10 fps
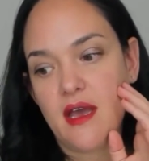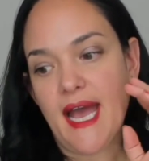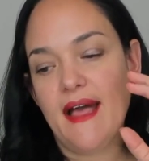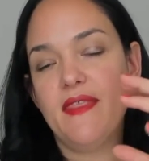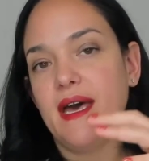
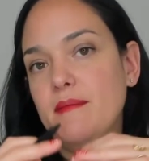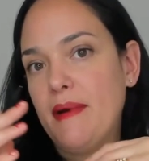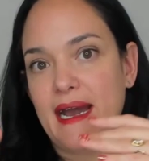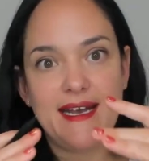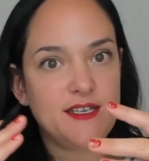And then
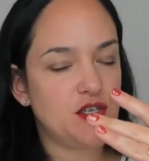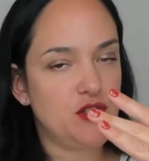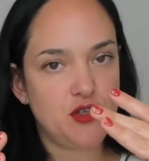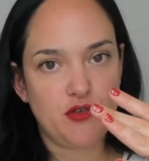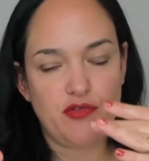past a
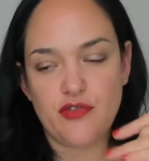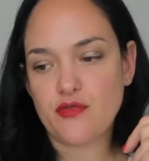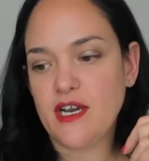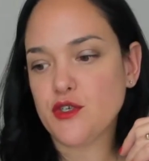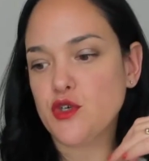certain
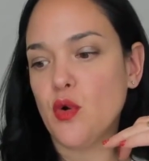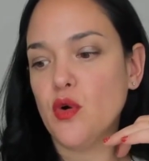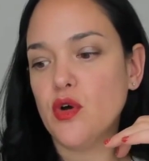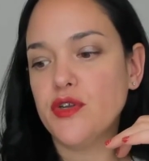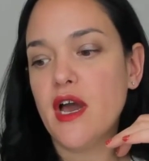
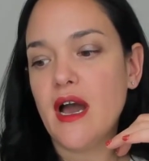threshold,